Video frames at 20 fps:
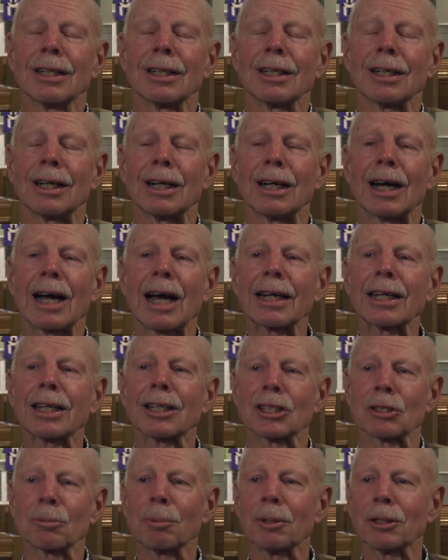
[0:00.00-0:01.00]
I
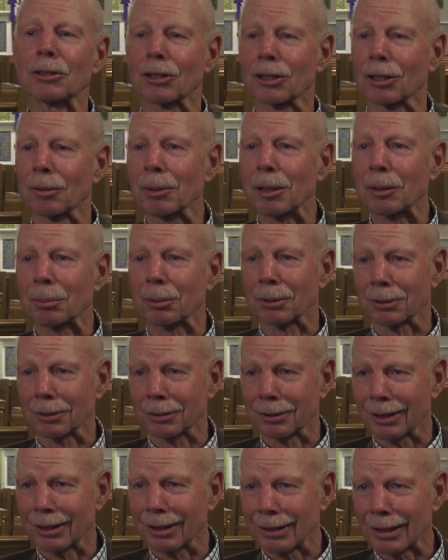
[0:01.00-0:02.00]
can speak to the people
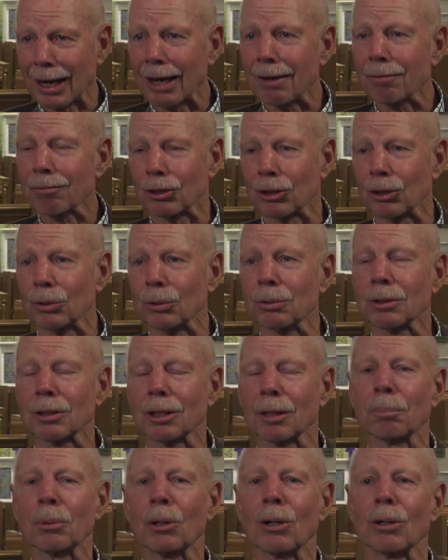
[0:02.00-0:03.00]
that I've known.
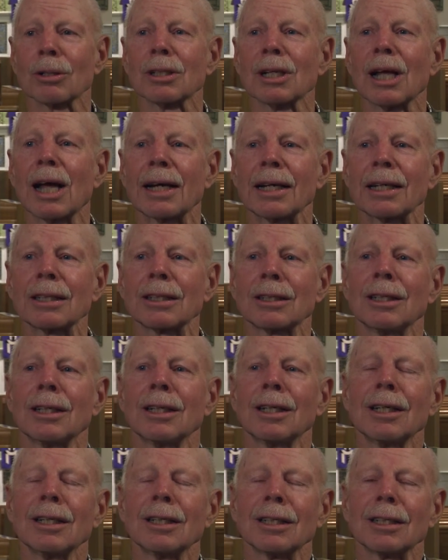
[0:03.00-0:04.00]
Paul Loddick
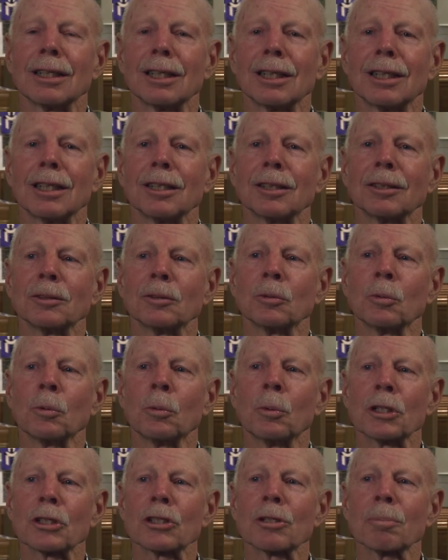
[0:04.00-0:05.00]

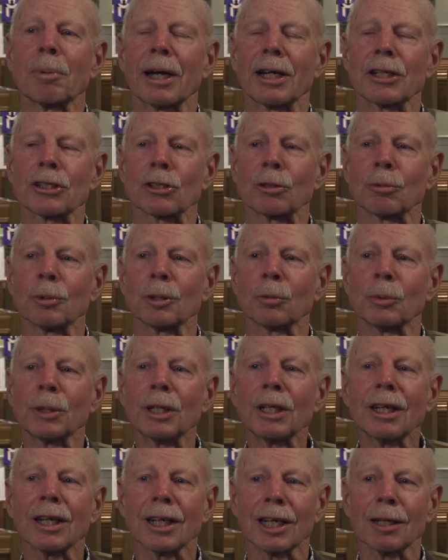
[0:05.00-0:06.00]
was the pastor when
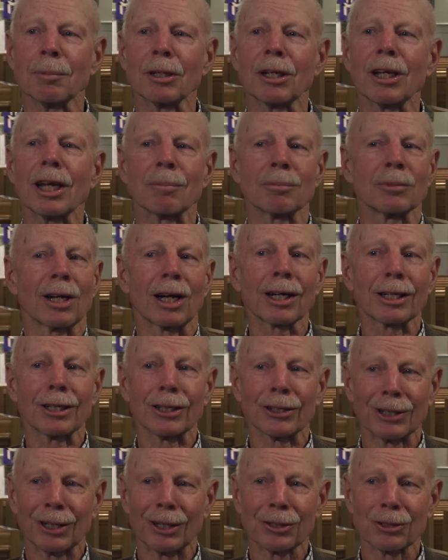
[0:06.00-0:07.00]
we came. He came
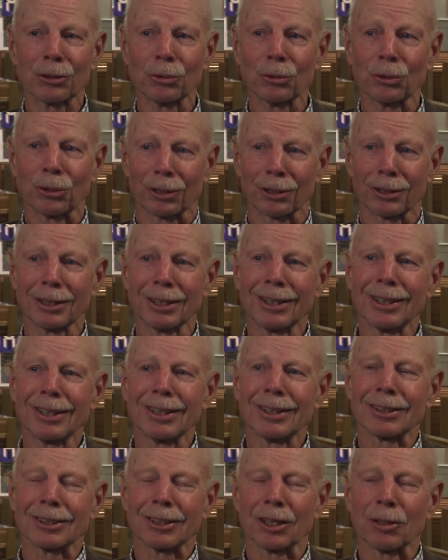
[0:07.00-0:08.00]
knocking on our door.
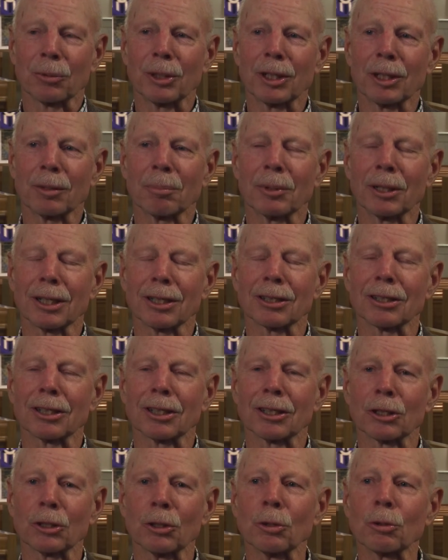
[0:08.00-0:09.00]
We had been
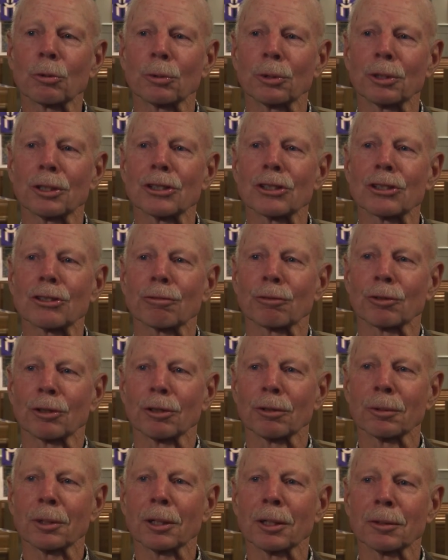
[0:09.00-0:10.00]
Lutherans
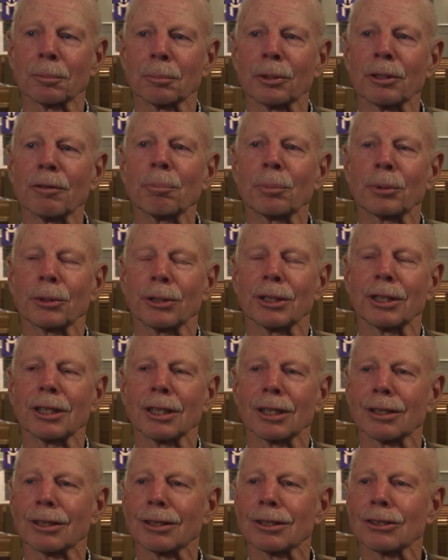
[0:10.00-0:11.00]
for a brief period
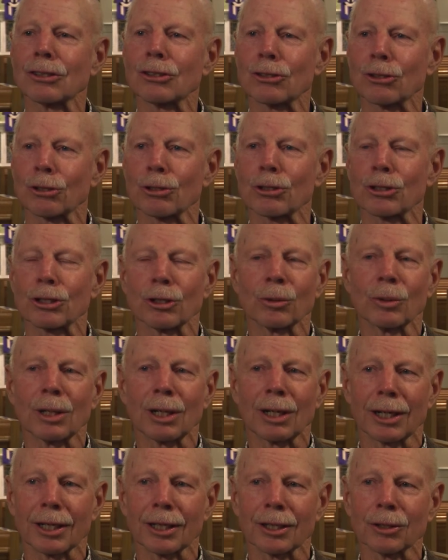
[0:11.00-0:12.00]
in a church in
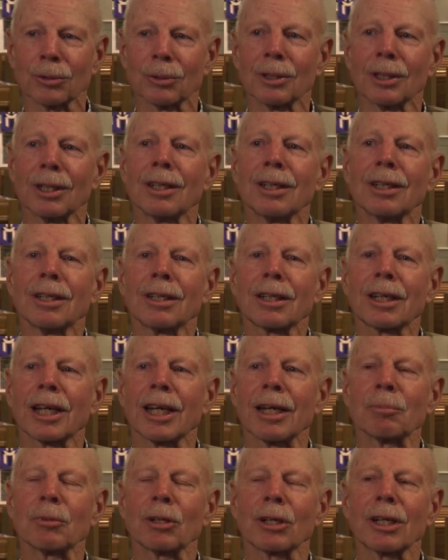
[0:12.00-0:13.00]
Ohio,
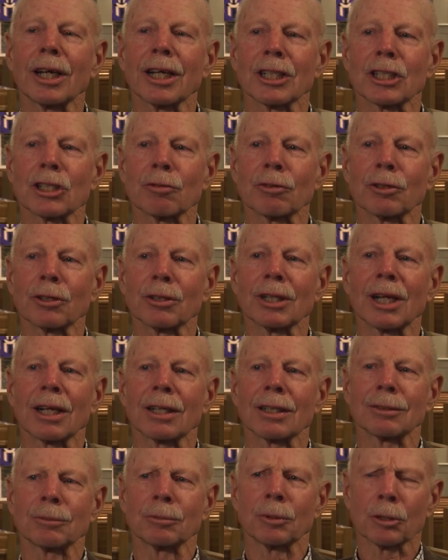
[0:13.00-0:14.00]
came to Catonsville
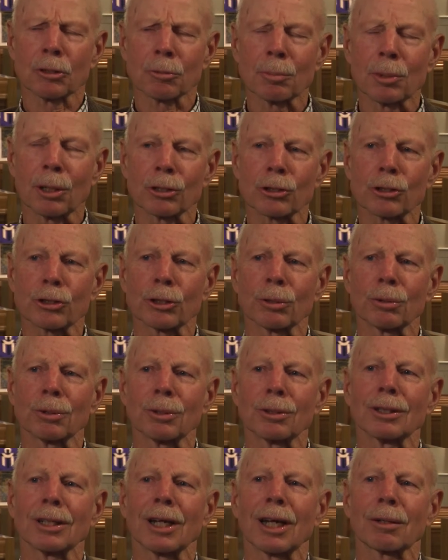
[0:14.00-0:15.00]
not with small
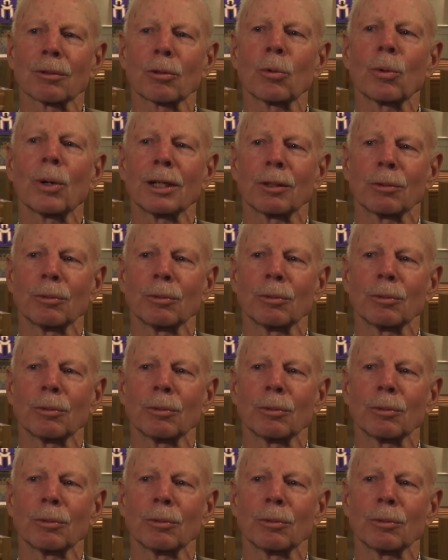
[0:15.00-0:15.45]
children, not quite